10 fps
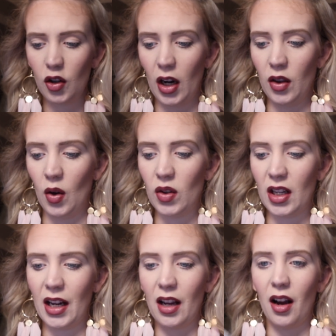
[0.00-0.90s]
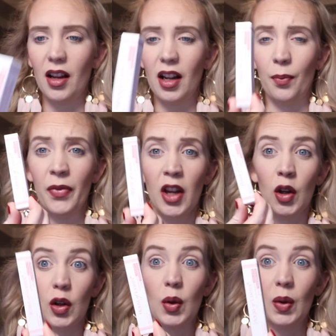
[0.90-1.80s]
to try those. And I got
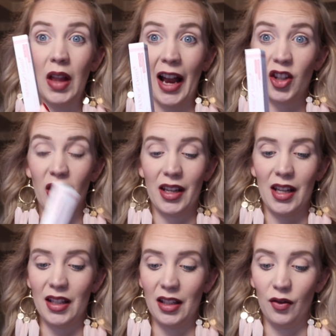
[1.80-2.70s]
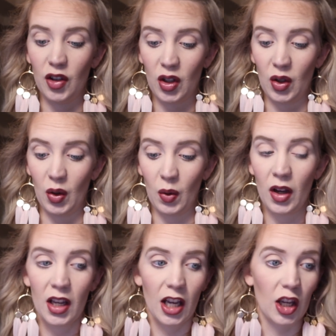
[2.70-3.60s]
new lash adhesive too.
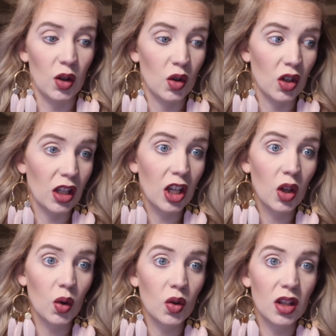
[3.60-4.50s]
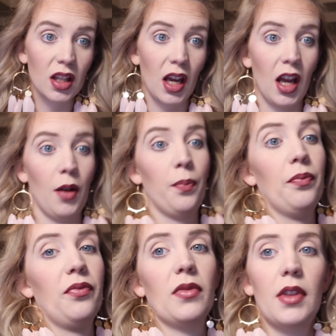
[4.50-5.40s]
I usually use
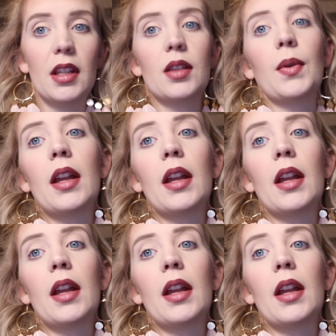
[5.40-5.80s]
the this